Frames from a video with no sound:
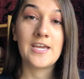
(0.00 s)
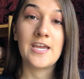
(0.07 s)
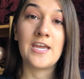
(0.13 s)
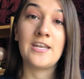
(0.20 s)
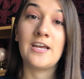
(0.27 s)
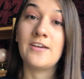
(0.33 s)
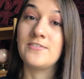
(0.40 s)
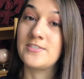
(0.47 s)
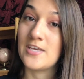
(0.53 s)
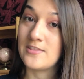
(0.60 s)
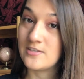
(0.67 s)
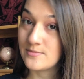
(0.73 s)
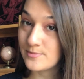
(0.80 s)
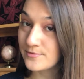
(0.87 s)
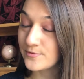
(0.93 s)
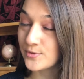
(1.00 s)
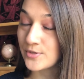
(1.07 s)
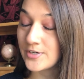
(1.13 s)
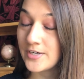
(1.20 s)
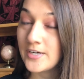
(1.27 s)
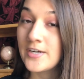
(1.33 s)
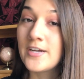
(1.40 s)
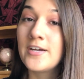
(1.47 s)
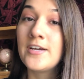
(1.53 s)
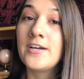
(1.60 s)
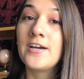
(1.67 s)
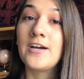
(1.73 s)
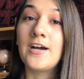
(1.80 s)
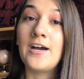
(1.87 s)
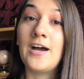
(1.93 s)
And I've said this before,
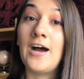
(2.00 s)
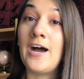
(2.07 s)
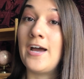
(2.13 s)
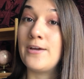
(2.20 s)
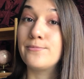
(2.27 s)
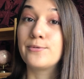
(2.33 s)
I